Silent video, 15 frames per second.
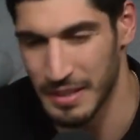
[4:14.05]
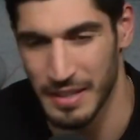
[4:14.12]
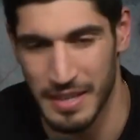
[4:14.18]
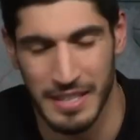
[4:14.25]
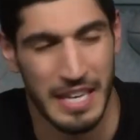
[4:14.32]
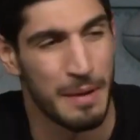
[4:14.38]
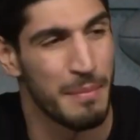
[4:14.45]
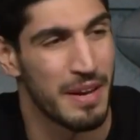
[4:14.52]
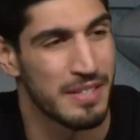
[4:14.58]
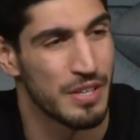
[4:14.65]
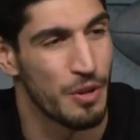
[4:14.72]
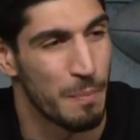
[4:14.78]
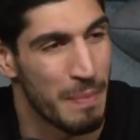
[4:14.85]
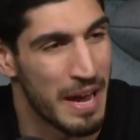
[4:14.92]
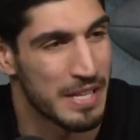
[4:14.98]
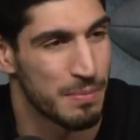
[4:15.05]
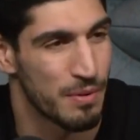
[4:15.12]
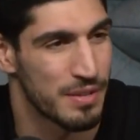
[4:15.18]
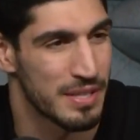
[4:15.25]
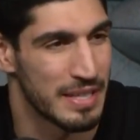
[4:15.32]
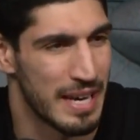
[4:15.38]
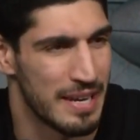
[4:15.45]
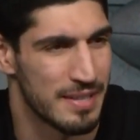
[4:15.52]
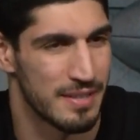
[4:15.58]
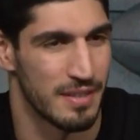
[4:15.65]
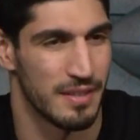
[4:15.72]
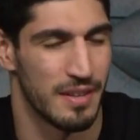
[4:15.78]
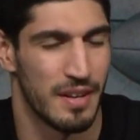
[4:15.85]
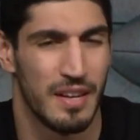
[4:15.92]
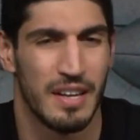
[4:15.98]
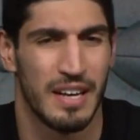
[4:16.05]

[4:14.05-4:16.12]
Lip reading: and then he came back and said, your passport is canceled.